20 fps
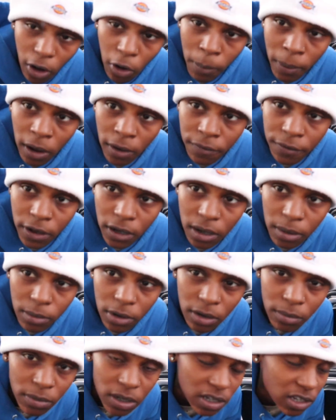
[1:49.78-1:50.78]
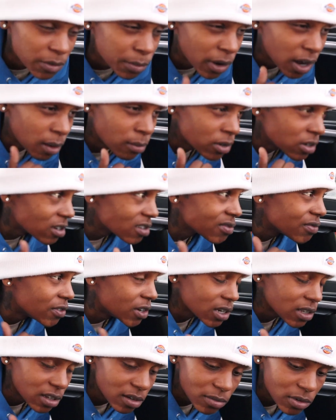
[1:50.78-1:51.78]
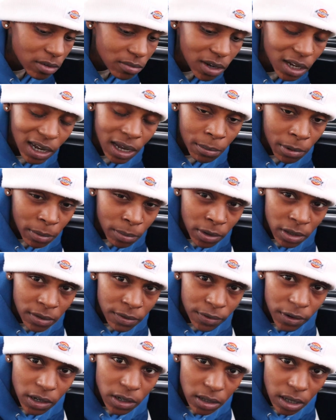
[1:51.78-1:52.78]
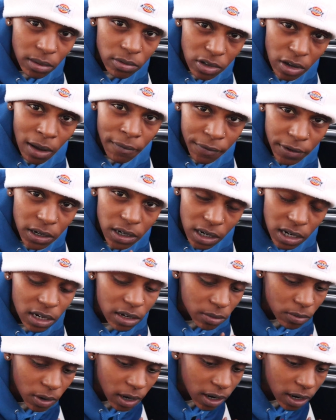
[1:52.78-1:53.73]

hope I don't fuck him up, but his barber just fucked him up. They got my brother fucked up, so I'm finna get him